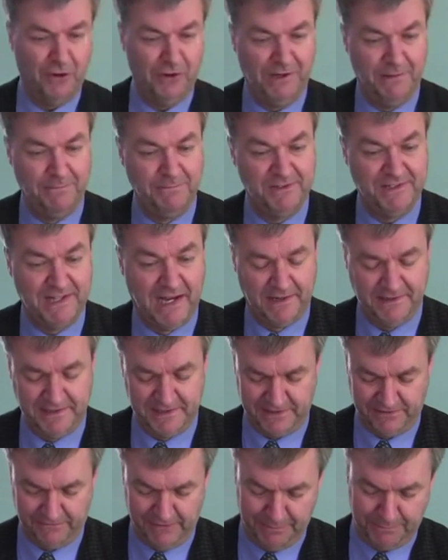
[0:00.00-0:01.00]
I'm starting
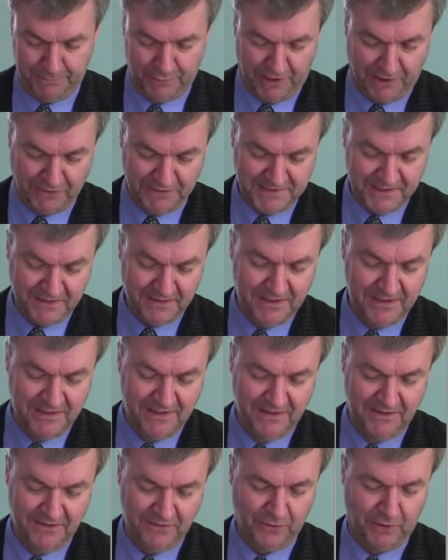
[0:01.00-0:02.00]
a web browser,
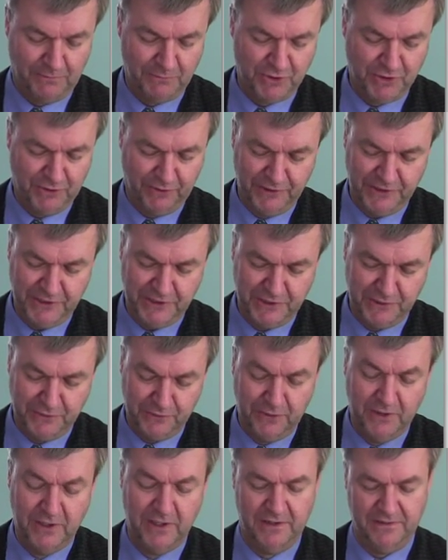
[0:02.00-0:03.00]
so I'm showing you
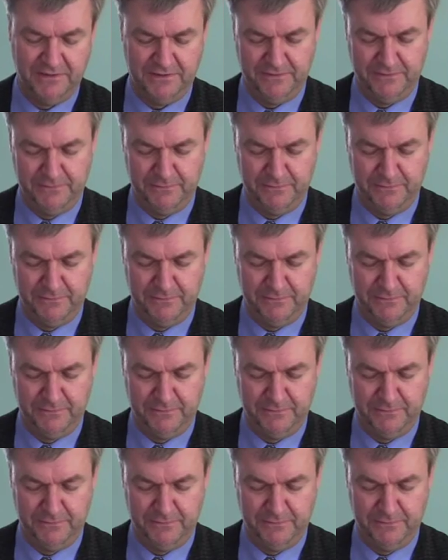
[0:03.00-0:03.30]
the